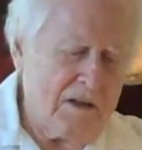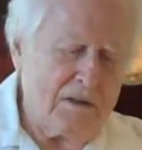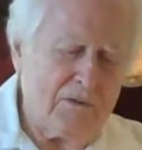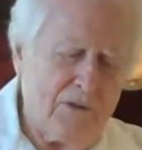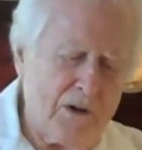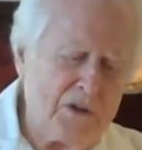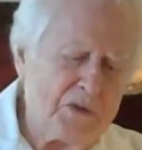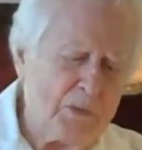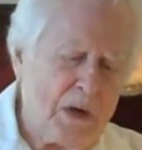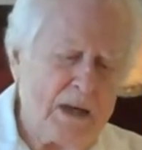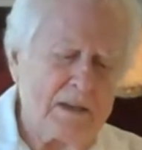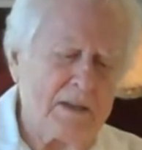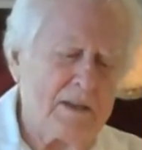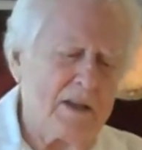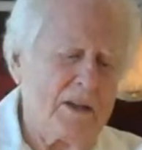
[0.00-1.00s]
The first
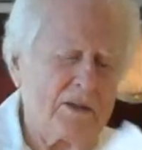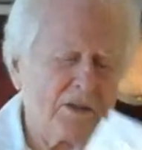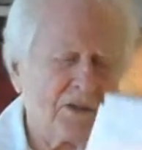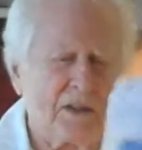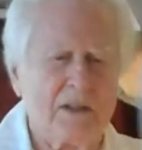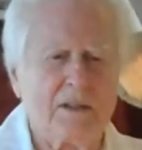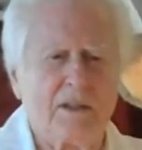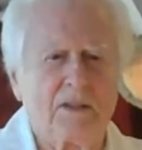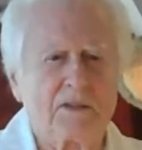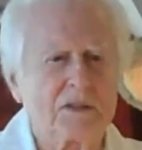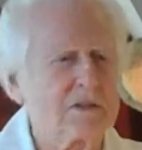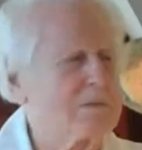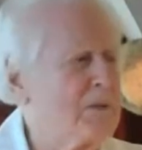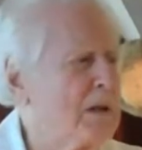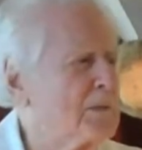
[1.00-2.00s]
one is in
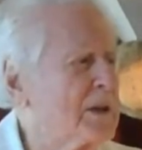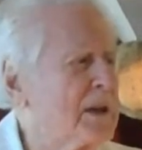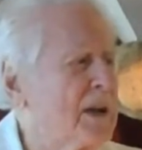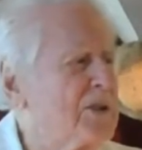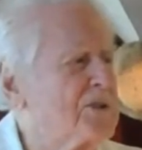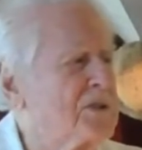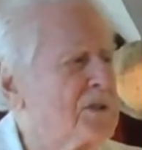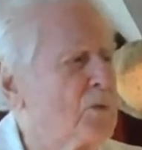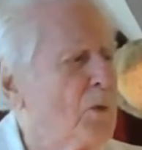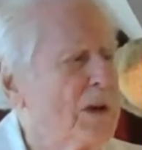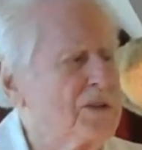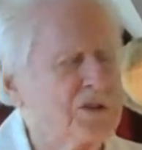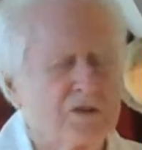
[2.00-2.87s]
this publication,